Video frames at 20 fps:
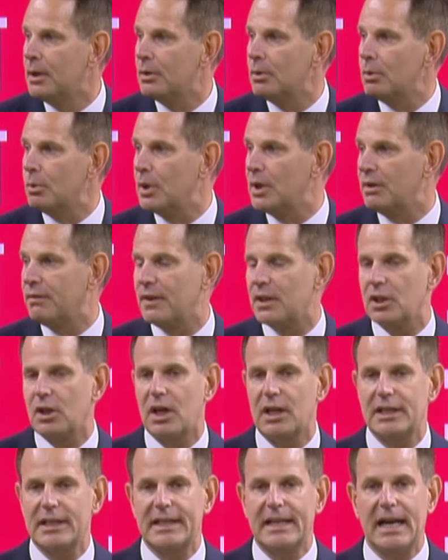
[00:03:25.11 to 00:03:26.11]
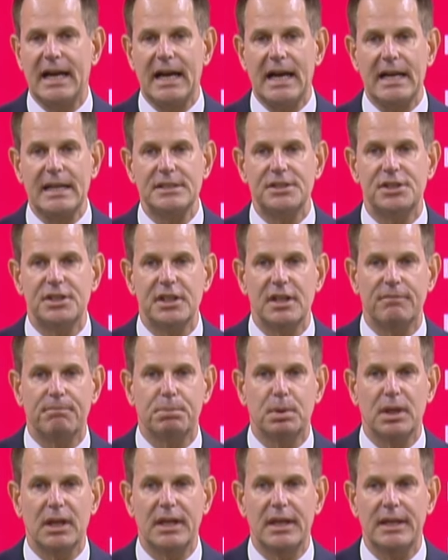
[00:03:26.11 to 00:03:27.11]
We have a lot of guys that have
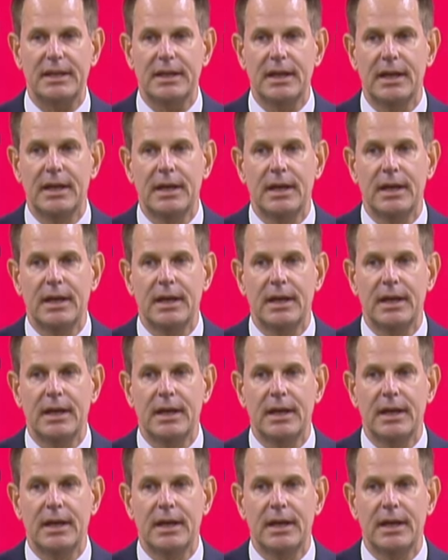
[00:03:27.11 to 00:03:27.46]
played